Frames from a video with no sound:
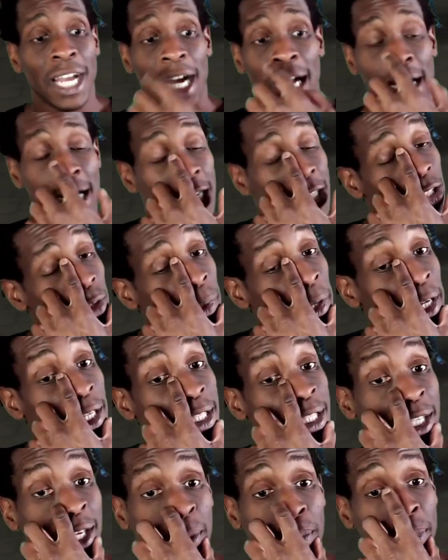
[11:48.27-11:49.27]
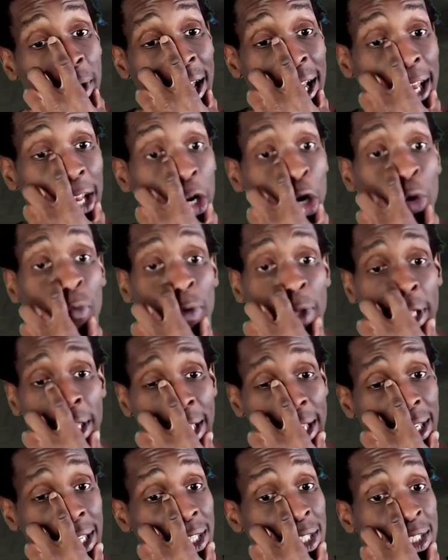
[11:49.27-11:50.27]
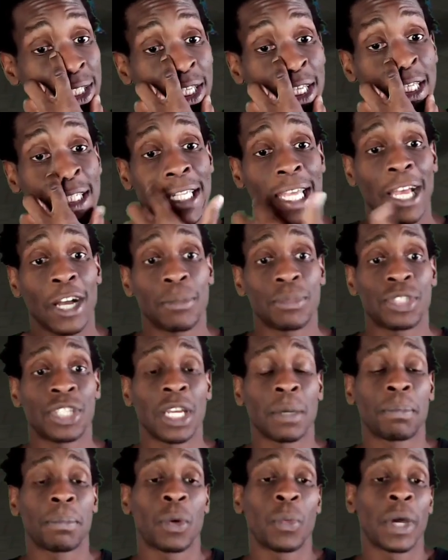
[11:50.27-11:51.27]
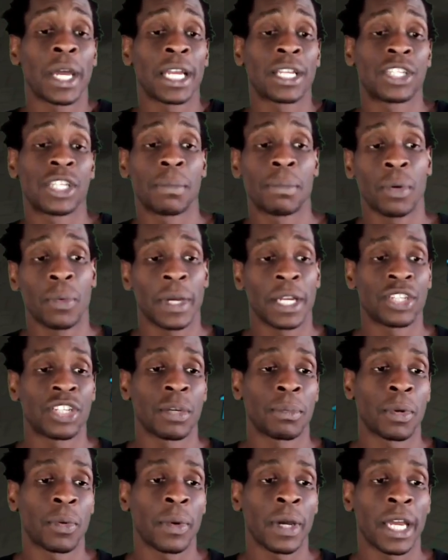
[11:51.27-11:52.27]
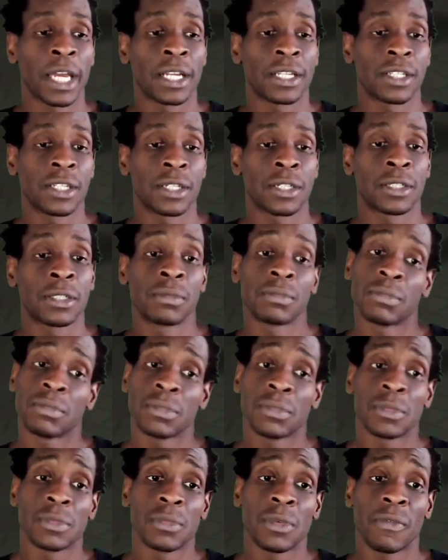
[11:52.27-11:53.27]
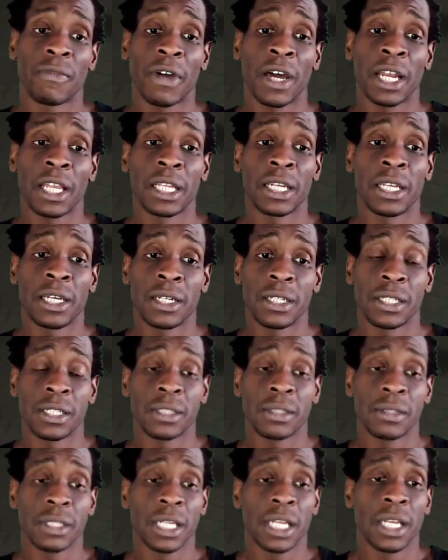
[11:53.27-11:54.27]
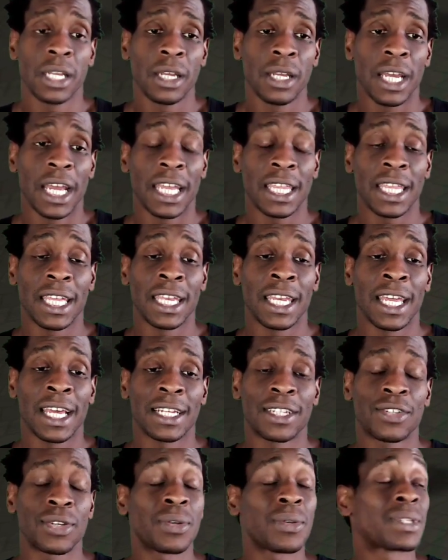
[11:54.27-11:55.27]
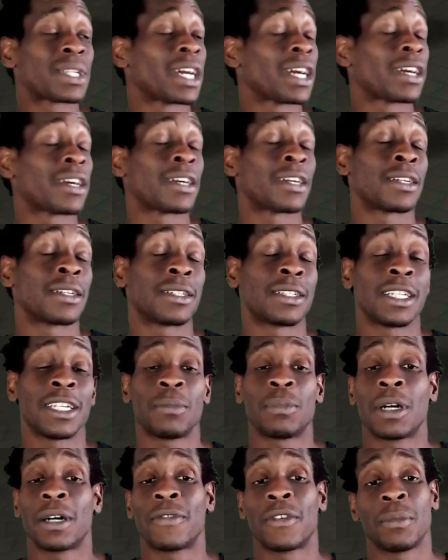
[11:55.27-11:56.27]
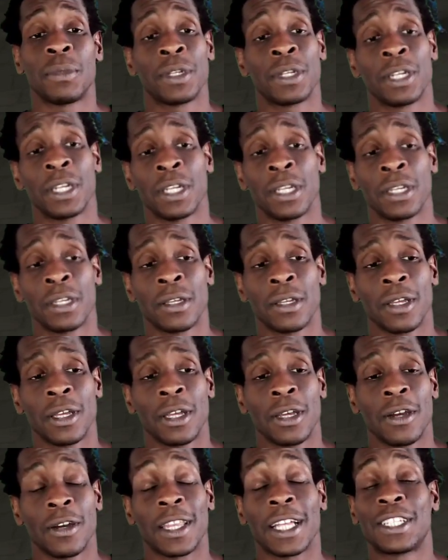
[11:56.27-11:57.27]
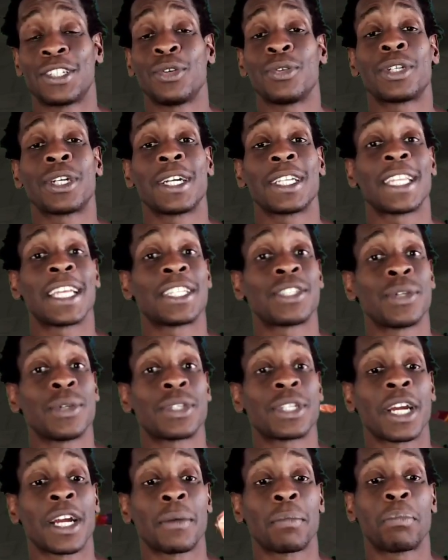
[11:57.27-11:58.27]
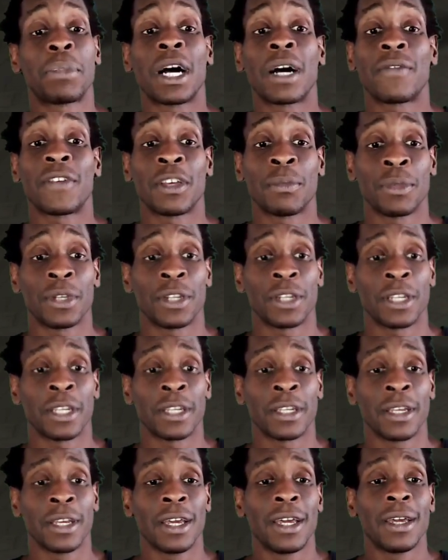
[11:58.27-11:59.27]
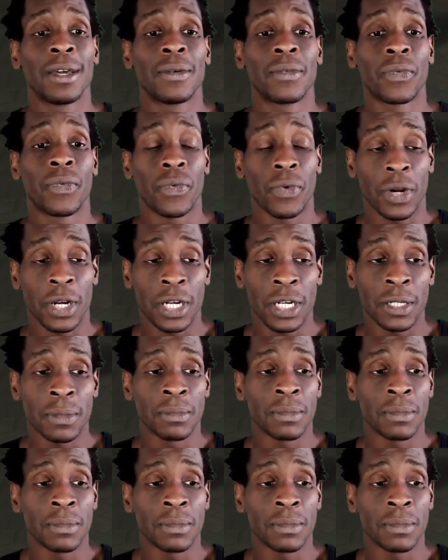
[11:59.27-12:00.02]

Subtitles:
So we can sit back and hopefully let disease help chip away until we're finally done. And then that 2-turn debuff immunity, or that two-turn buff immunity from